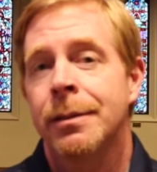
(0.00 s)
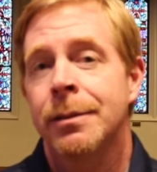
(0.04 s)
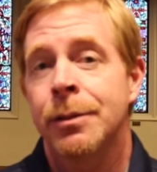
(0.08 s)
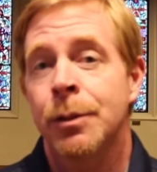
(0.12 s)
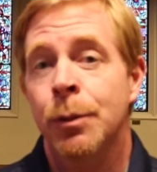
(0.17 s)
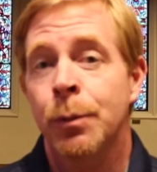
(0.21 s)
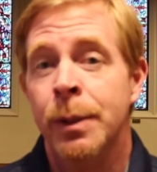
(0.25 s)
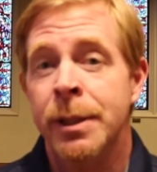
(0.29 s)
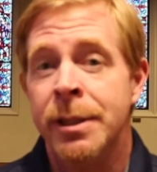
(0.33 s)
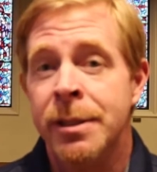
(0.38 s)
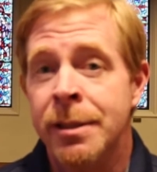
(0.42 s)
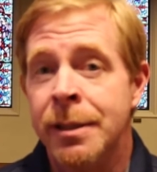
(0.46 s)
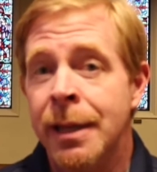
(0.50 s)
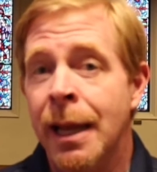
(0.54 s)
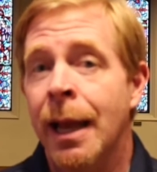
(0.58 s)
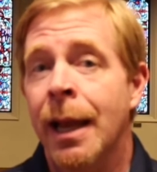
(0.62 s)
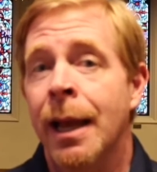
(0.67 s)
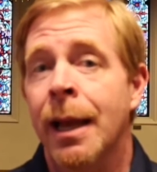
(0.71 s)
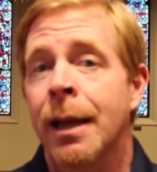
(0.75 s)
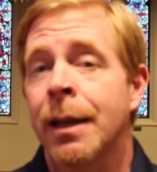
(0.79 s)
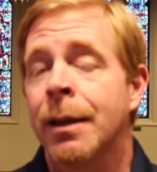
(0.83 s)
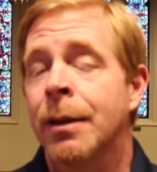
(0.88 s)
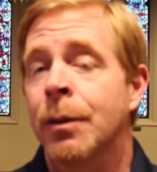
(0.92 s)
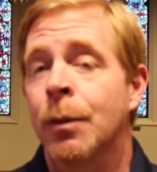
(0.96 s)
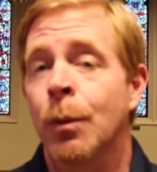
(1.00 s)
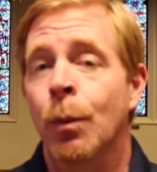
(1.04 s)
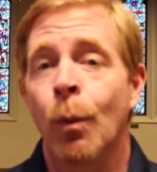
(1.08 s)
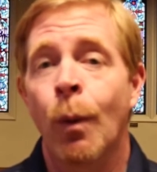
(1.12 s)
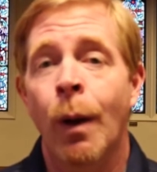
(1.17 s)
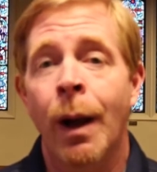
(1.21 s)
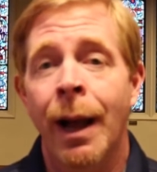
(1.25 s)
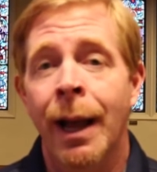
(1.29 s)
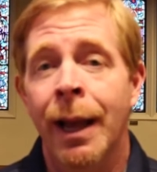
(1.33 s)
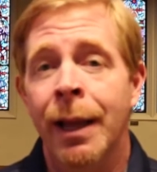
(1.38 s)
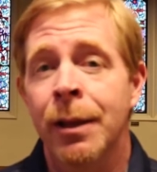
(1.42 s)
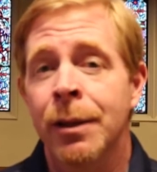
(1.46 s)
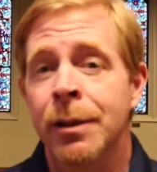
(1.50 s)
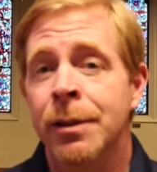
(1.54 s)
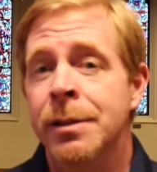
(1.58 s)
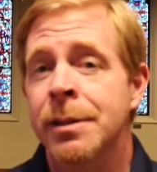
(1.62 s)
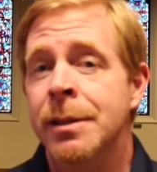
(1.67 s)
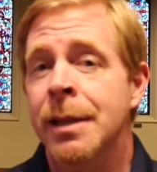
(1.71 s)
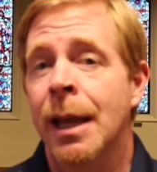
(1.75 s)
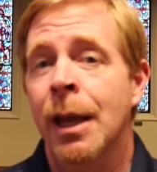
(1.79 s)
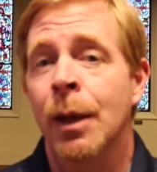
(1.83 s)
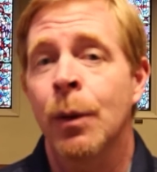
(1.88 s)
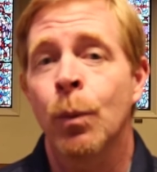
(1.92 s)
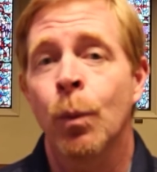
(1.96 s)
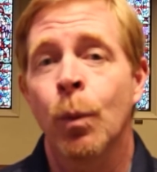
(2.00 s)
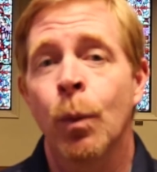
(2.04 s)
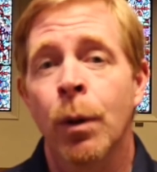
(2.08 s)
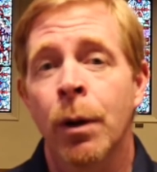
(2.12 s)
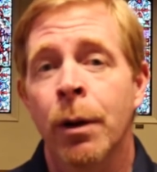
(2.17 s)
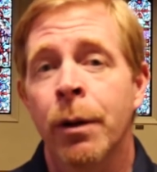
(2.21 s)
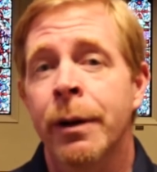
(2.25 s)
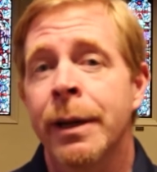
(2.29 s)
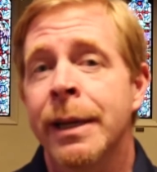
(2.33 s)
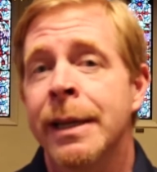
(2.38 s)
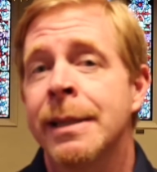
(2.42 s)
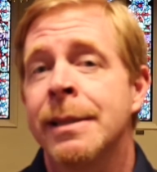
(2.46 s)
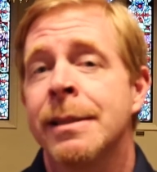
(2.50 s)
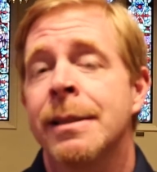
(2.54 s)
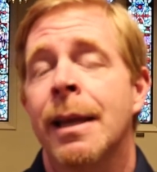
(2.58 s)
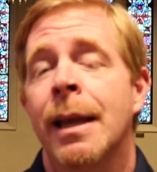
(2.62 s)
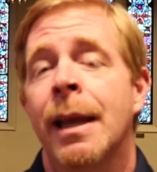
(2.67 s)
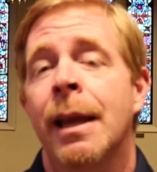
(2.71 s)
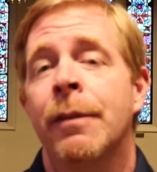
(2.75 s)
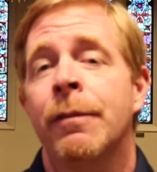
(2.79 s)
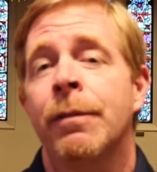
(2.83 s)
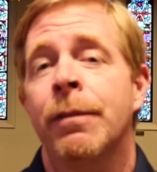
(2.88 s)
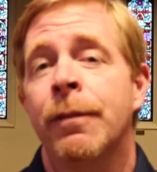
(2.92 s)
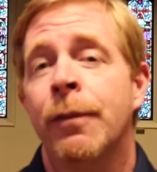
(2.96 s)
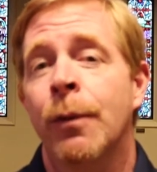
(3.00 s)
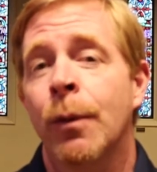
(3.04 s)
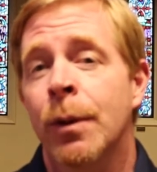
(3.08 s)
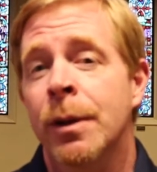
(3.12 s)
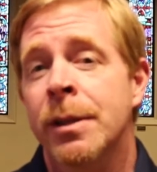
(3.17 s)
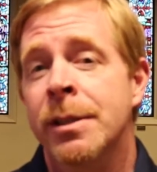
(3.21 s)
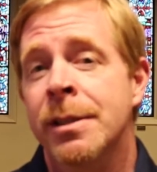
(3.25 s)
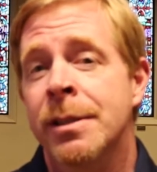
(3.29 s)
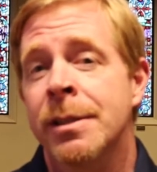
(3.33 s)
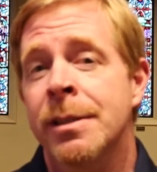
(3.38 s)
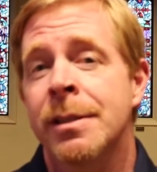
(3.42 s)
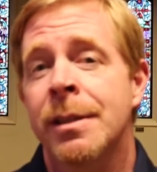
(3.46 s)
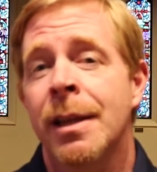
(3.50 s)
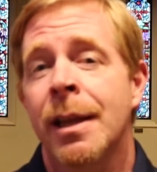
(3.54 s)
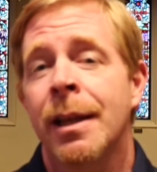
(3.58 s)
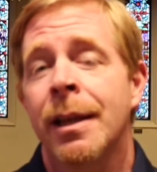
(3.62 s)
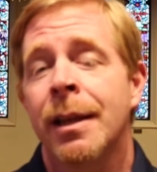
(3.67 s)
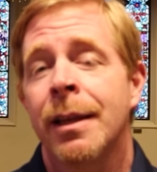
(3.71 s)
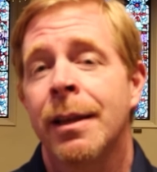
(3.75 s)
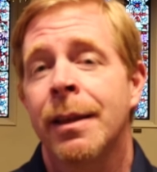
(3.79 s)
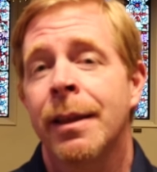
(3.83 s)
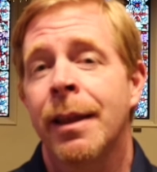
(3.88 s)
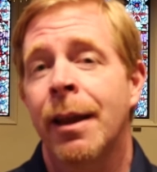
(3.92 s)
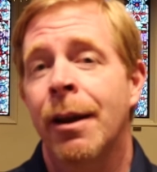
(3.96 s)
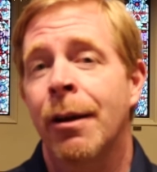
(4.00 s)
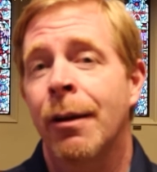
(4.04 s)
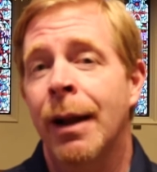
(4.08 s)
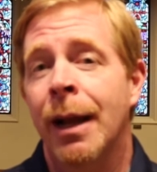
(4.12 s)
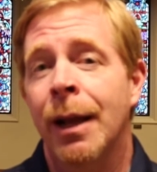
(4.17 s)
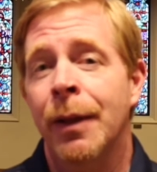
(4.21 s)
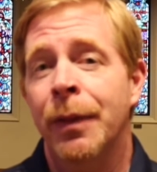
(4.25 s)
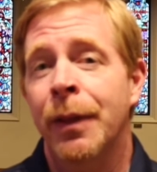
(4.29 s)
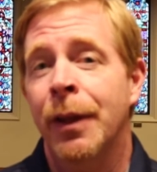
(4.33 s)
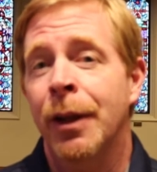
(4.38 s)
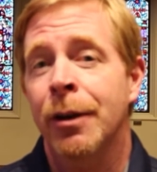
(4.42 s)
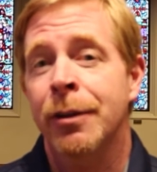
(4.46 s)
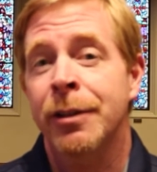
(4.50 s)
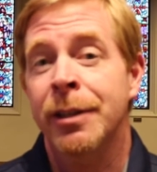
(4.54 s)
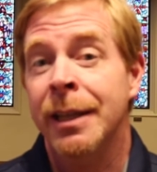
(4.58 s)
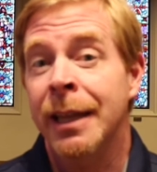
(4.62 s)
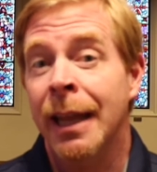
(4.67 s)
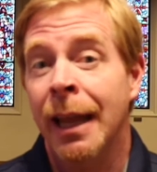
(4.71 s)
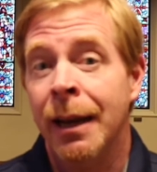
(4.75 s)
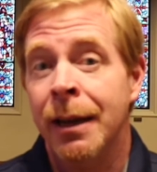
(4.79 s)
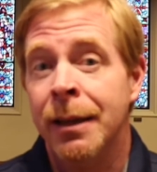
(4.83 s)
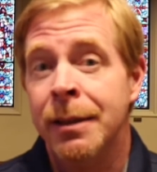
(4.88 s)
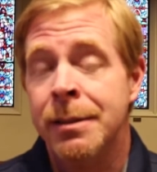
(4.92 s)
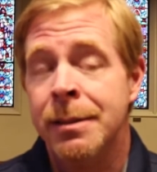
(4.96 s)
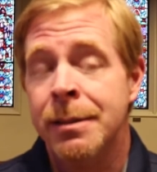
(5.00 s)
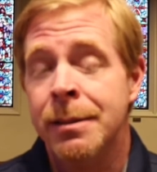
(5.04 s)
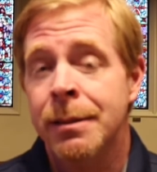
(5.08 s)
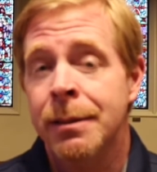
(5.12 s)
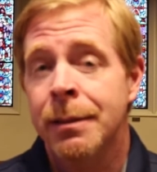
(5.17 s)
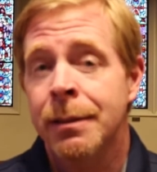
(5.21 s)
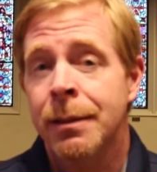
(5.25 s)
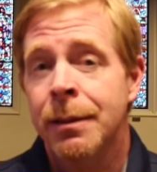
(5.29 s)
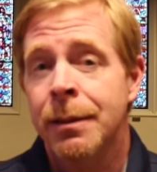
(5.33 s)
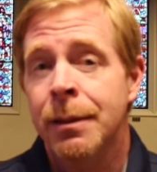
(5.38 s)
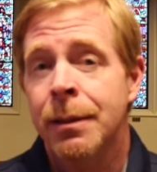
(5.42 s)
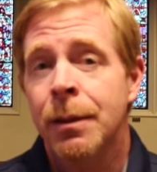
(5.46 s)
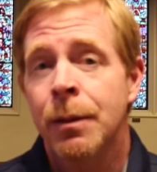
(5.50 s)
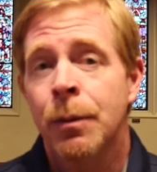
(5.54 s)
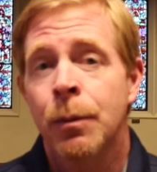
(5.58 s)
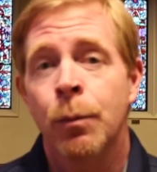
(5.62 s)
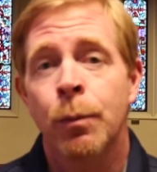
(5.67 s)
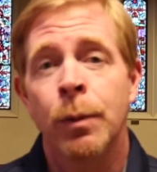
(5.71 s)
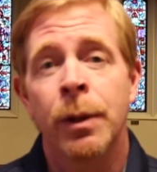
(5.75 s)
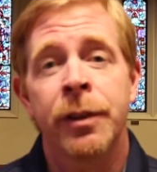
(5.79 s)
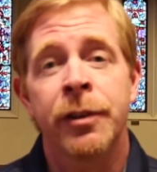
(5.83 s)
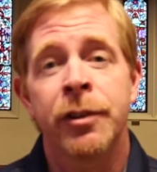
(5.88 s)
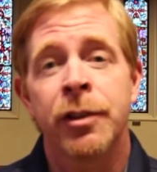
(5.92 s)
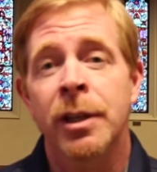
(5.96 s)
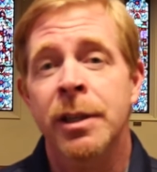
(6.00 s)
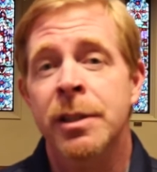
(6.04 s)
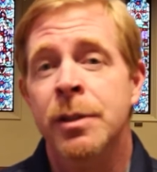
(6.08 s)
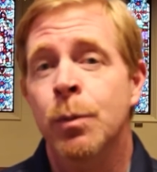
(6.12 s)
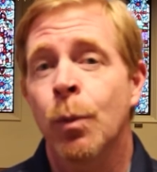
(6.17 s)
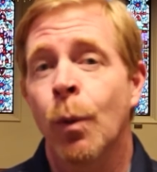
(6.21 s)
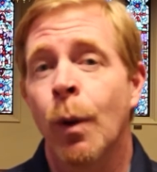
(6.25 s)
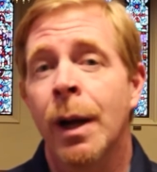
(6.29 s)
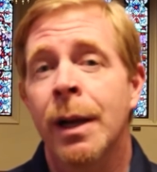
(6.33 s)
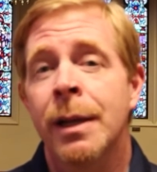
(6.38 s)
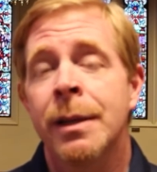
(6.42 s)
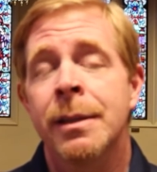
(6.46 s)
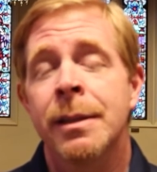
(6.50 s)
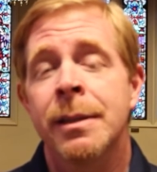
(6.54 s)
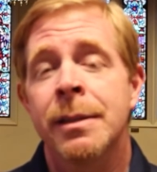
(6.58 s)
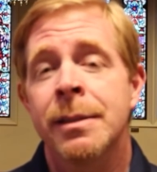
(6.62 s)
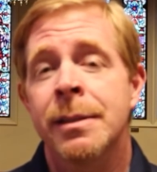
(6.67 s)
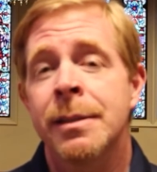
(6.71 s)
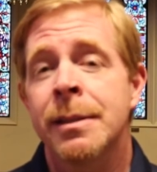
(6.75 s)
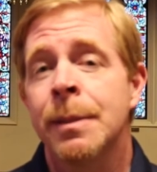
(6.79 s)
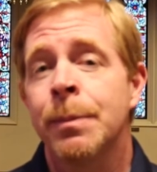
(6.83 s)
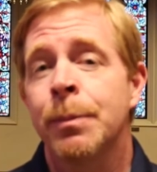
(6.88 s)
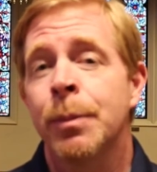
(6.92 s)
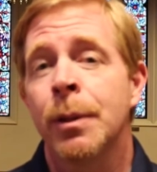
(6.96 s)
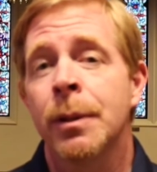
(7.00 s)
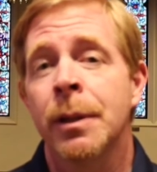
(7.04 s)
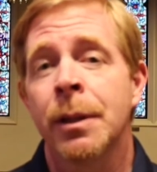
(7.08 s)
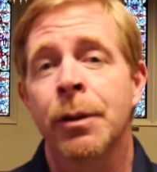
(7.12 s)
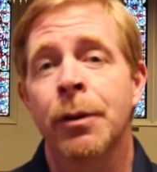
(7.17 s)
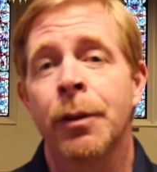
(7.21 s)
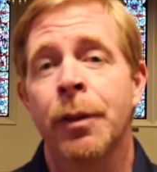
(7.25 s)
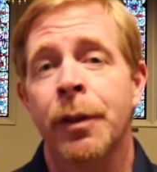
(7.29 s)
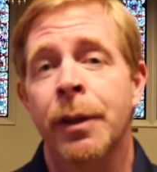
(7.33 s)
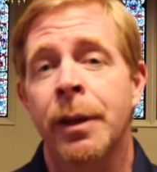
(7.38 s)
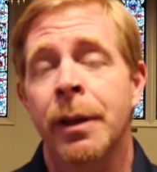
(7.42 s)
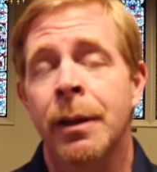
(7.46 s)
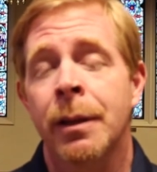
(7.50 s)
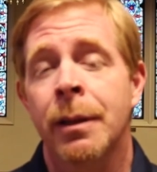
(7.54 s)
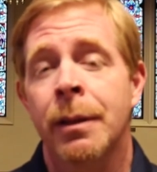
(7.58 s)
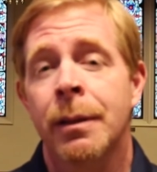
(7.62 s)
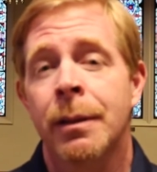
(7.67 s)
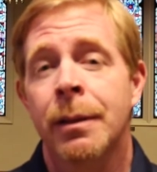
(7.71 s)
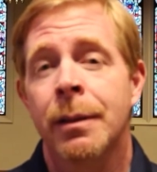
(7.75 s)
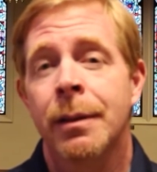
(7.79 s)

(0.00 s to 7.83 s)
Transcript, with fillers: to withstand the wiles and worries and forces that are out there to get us with just one simple little thing,